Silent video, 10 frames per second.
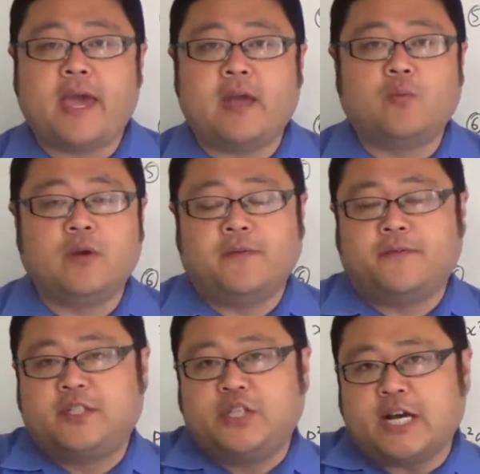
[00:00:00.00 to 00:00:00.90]
and
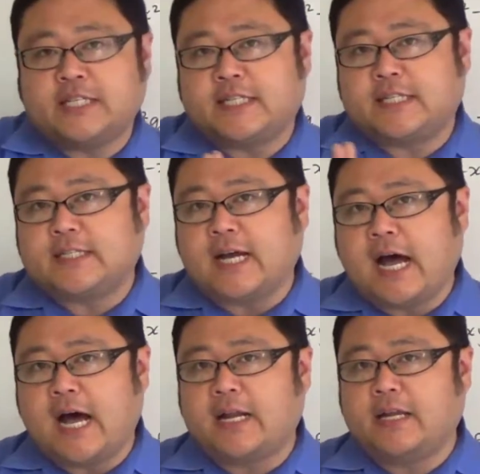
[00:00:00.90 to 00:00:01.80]
we've just
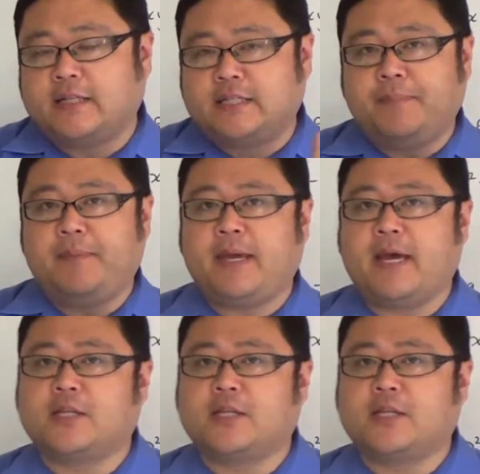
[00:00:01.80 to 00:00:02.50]
started dipping